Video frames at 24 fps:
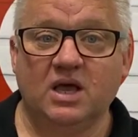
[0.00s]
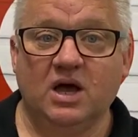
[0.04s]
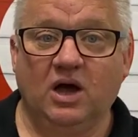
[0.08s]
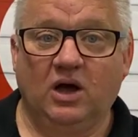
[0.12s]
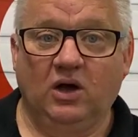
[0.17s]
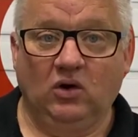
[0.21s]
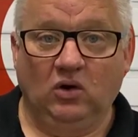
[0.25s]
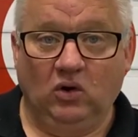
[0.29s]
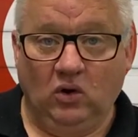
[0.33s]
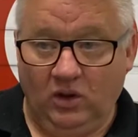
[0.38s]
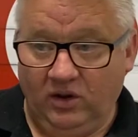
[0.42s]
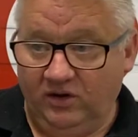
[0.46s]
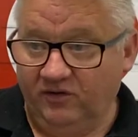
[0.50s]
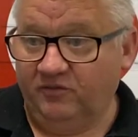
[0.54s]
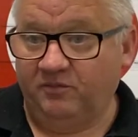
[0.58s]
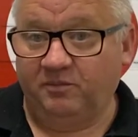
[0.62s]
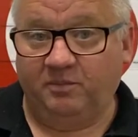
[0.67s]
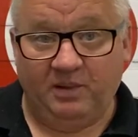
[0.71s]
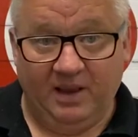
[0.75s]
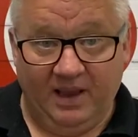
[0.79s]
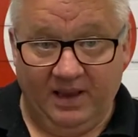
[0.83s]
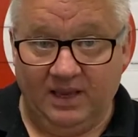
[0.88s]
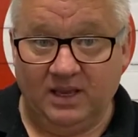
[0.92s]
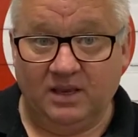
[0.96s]
a lot of
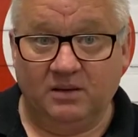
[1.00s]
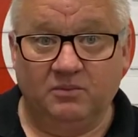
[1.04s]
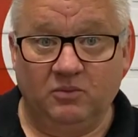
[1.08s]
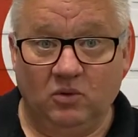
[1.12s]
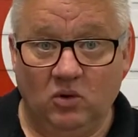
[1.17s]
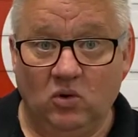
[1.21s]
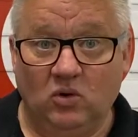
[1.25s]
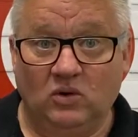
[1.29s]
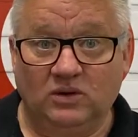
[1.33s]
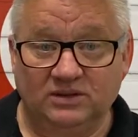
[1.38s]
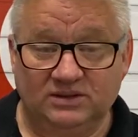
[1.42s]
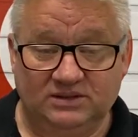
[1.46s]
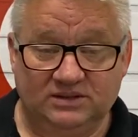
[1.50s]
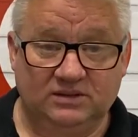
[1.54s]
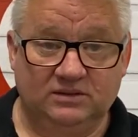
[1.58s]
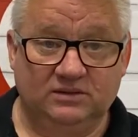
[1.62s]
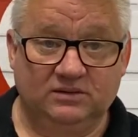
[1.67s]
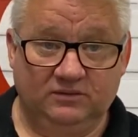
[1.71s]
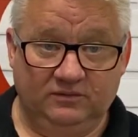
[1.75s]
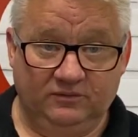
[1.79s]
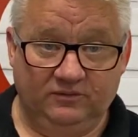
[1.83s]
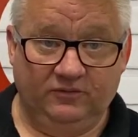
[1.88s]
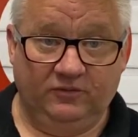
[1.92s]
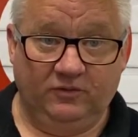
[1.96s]
backing boards
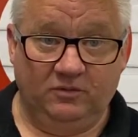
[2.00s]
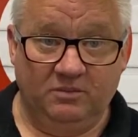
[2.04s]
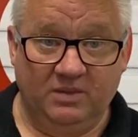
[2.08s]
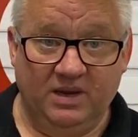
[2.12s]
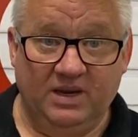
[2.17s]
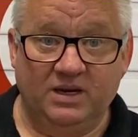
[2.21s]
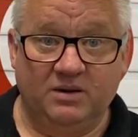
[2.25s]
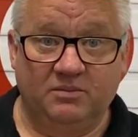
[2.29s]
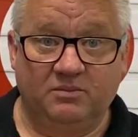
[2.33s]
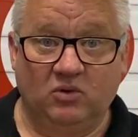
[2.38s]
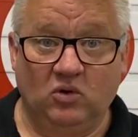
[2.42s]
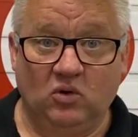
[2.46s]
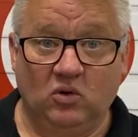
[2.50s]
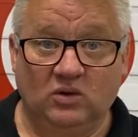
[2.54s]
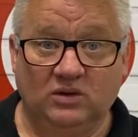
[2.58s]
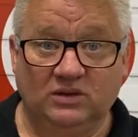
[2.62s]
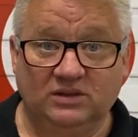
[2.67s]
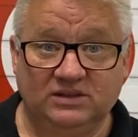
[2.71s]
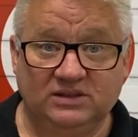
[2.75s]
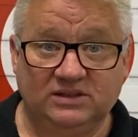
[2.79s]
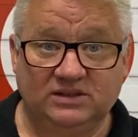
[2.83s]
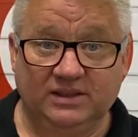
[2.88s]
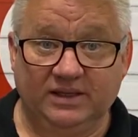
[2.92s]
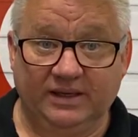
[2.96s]
for meter
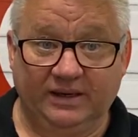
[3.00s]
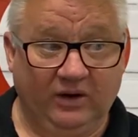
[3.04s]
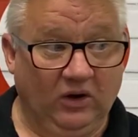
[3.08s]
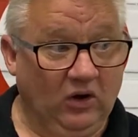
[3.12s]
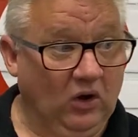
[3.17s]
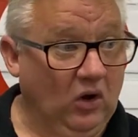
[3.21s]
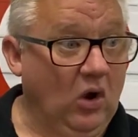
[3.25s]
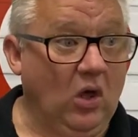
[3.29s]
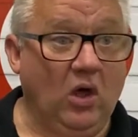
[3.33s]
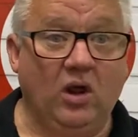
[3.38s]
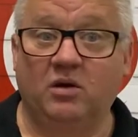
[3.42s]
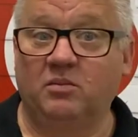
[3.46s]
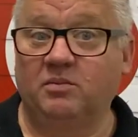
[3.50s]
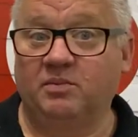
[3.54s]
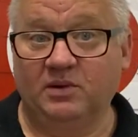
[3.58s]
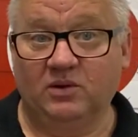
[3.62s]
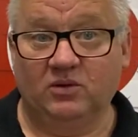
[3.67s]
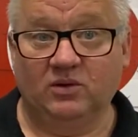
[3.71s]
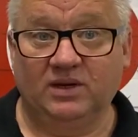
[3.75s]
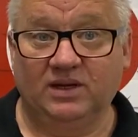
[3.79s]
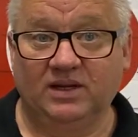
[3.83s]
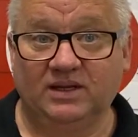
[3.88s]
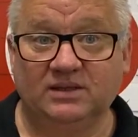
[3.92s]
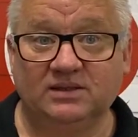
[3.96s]
boards in a lot of
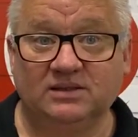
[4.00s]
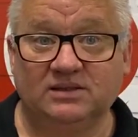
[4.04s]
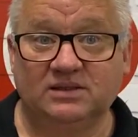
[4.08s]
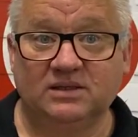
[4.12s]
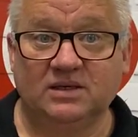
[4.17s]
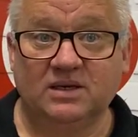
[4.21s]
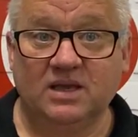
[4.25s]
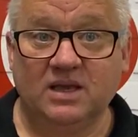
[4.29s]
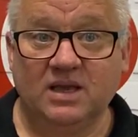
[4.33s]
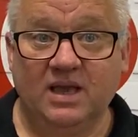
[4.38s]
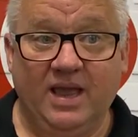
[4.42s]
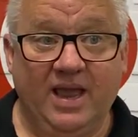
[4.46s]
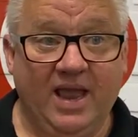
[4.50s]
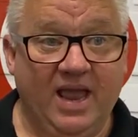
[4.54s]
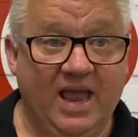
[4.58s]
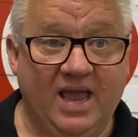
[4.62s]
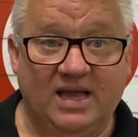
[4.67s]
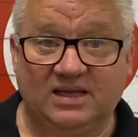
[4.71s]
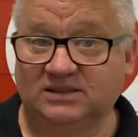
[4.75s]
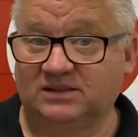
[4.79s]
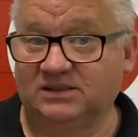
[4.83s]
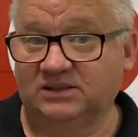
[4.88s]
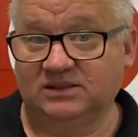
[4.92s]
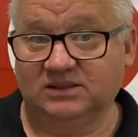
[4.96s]
buildings,
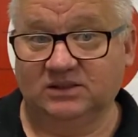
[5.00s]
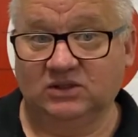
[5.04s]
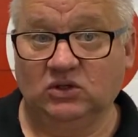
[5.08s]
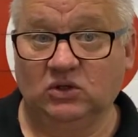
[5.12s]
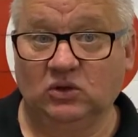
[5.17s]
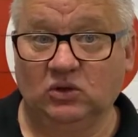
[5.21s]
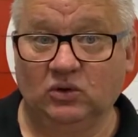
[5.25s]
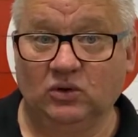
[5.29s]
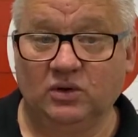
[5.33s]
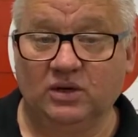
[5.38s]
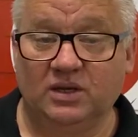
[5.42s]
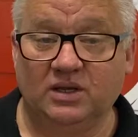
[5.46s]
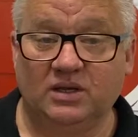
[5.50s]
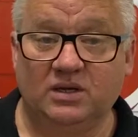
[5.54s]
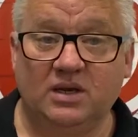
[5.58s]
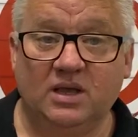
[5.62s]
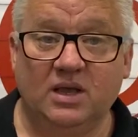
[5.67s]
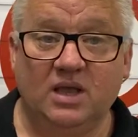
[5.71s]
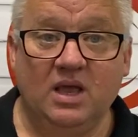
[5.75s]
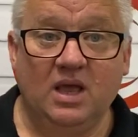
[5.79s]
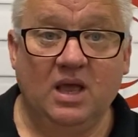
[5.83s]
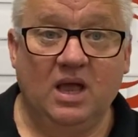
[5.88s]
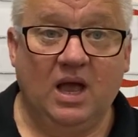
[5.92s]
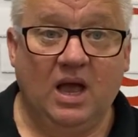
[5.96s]
houses included,
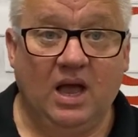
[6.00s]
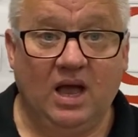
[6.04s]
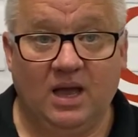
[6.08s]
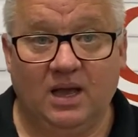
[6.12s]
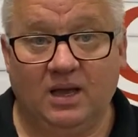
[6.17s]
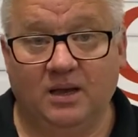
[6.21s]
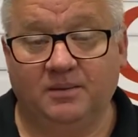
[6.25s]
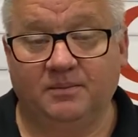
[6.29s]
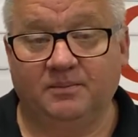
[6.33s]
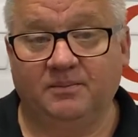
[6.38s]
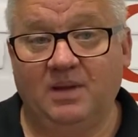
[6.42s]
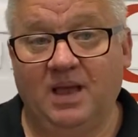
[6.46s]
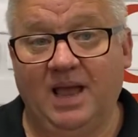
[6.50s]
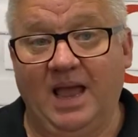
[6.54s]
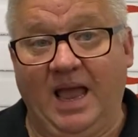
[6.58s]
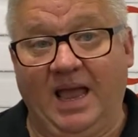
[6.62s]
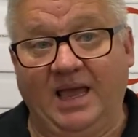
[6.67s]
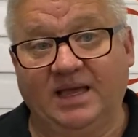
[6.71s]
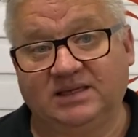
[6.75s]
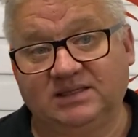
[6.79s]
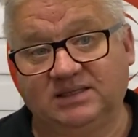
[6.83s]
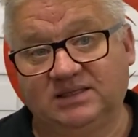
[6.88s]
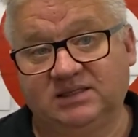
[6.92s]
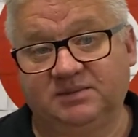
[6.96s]

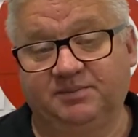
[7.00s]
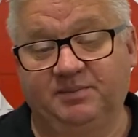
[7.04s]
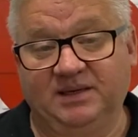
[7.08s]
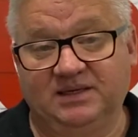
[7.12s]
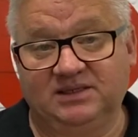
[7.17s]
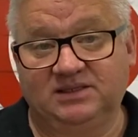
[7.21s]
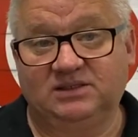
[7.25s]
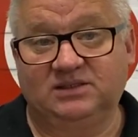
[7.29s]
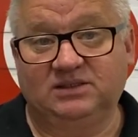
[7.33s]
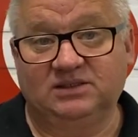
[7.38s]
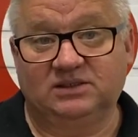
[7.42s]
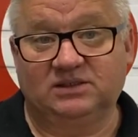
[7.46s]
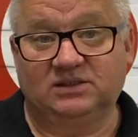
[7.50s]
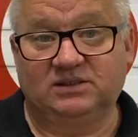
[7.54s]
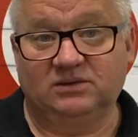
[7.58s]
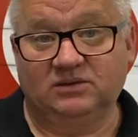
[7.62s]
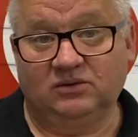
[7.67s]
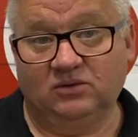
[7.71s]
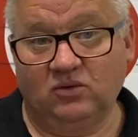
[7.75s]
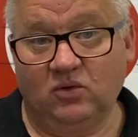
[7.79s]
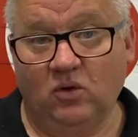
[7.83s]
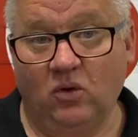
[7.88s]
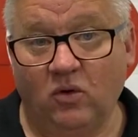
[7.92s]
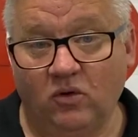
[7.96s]
had asbestos
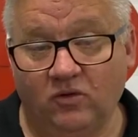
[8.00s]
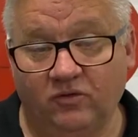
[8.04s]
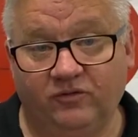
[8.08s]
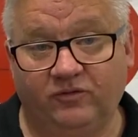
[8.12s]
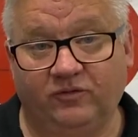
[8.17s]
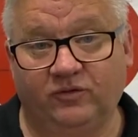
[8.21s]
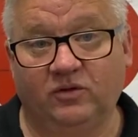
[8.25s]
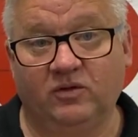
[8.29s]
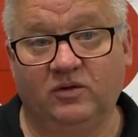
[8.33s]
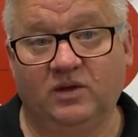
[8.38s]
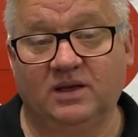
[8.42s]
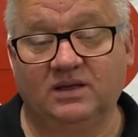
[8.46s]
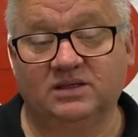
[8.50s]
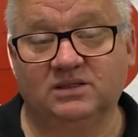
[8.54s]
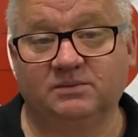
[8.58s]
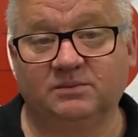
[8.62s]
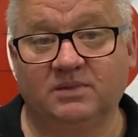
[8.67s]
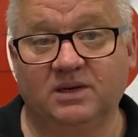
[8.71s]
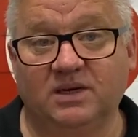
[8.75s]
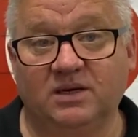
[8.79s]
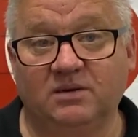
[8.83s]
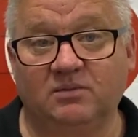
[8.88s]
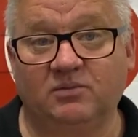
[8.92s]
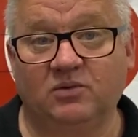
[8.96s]
all through those
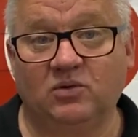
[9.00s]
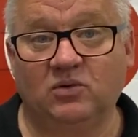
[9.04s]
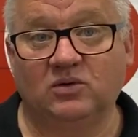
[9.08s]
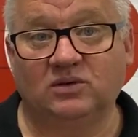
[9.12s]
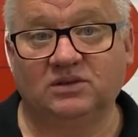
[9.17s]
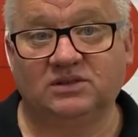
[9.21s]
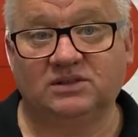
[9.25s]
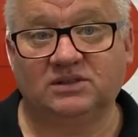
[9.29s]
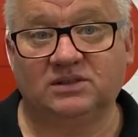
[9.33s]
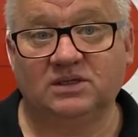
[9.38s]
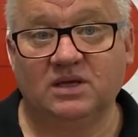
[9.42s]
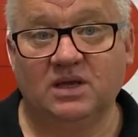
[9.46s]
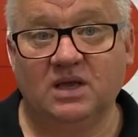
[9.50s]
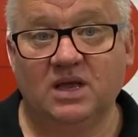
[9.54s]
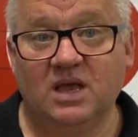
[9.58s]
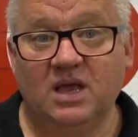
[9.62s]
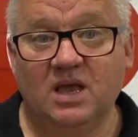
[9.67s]
meter boards.